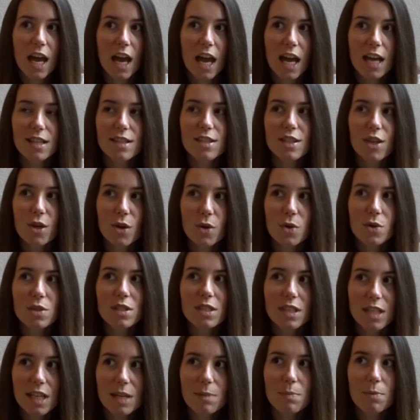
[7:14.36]
it's so
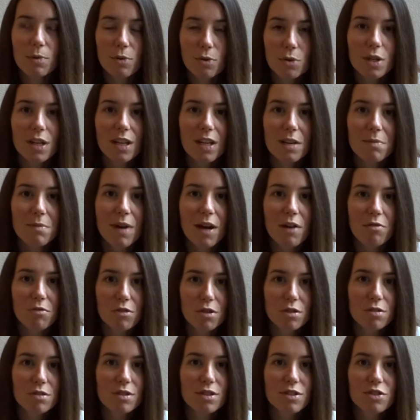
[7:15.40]
deep rooted in my
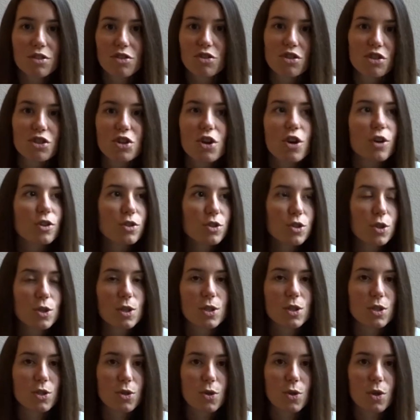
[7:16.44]
roots to just go to a
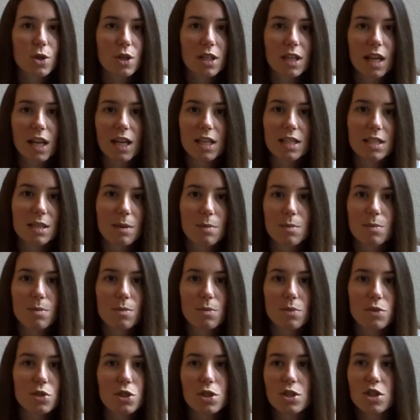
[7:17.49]
store, like some
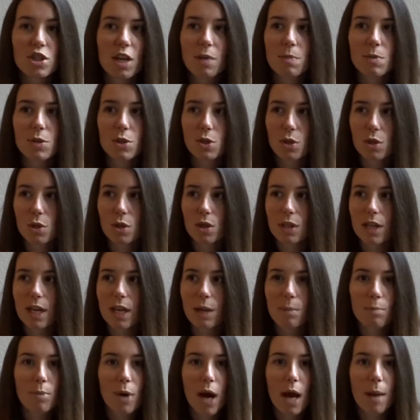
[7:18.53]
cheap store
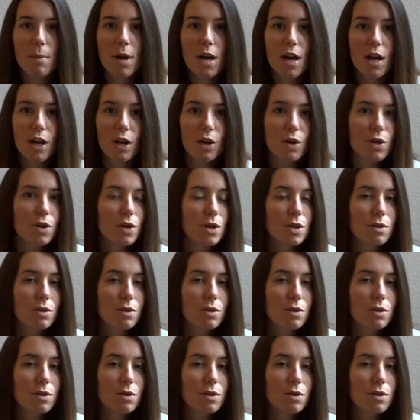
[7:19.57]
like Primark